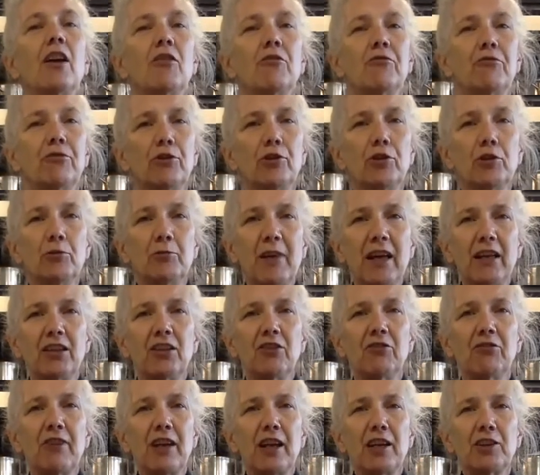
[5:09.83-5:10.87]
food
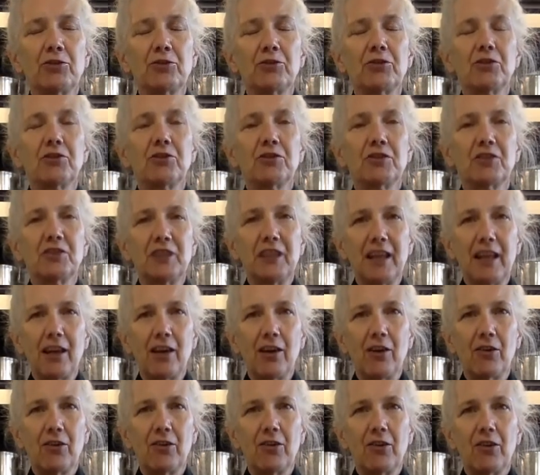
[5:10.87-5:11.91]
manufacturers
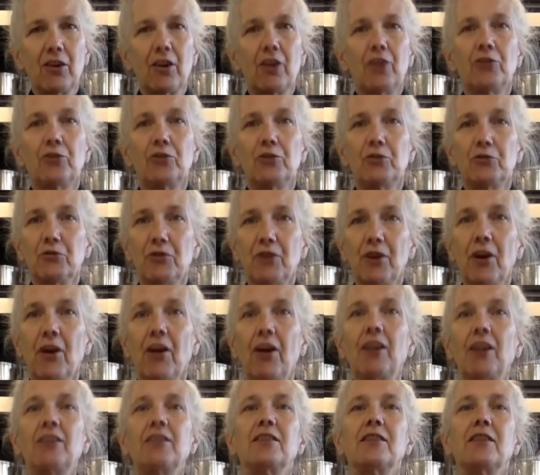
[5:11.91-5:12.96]
now Do
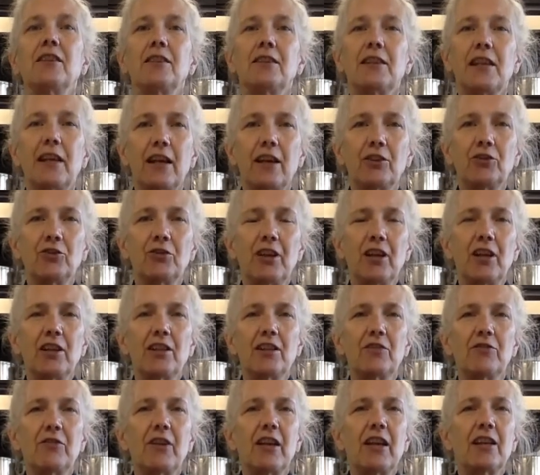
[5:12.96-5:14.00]
not allow
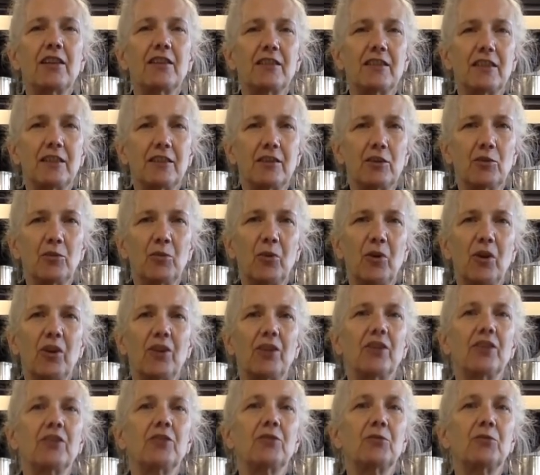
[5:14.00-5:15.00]
trans fats in their product.